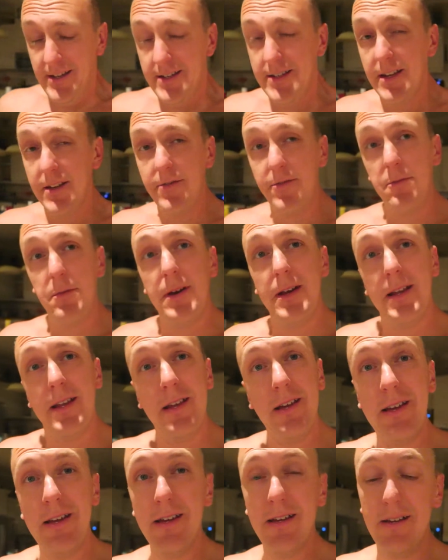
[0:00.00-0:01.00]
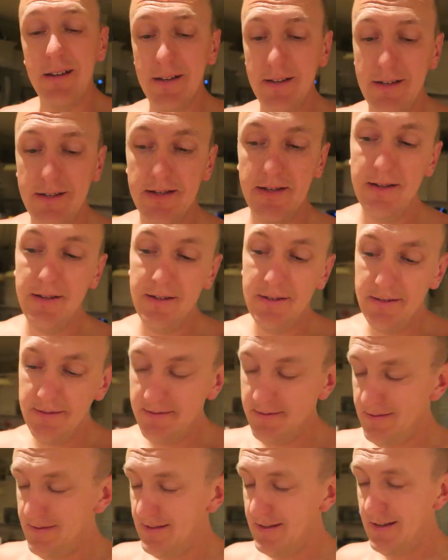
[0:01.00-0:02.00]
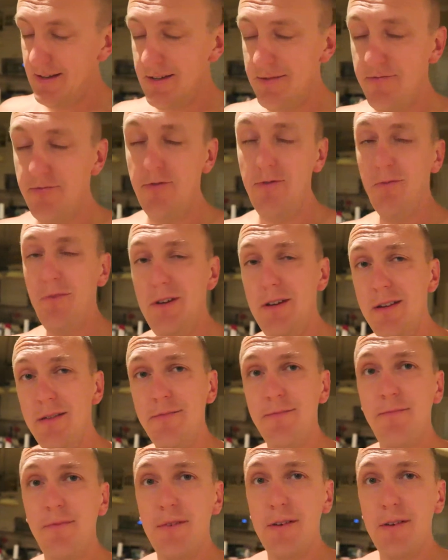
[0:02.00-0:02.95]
Time for bed. Time for bed.